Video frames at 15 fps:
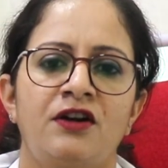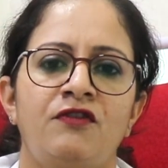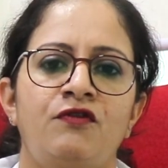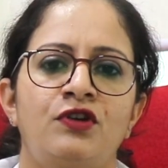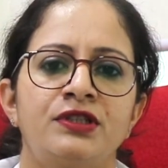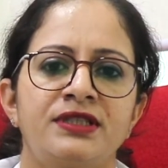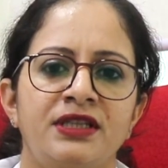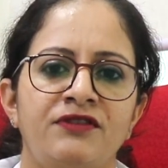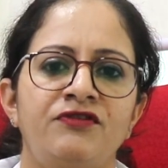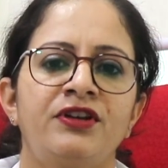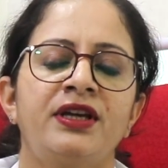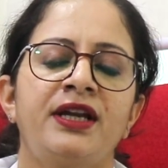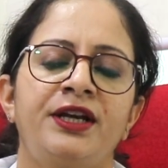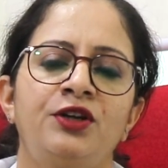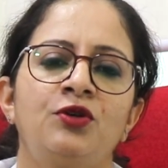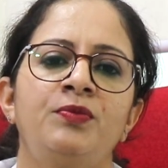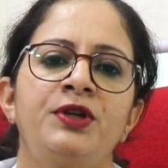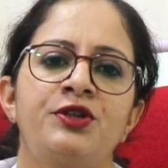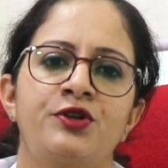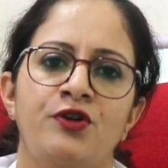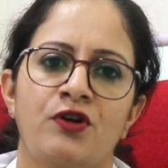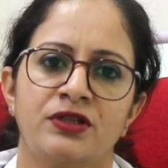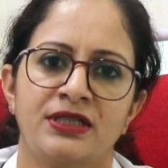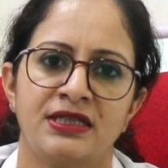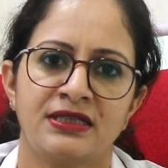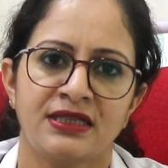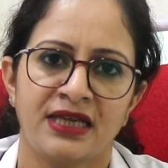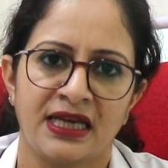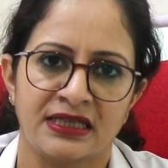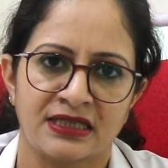For severe endometriosis
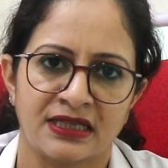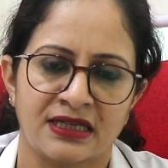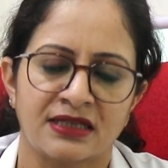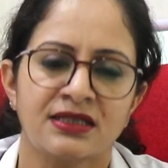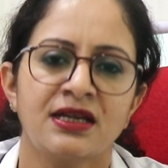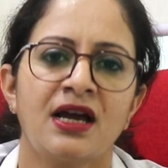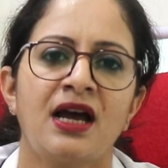cases,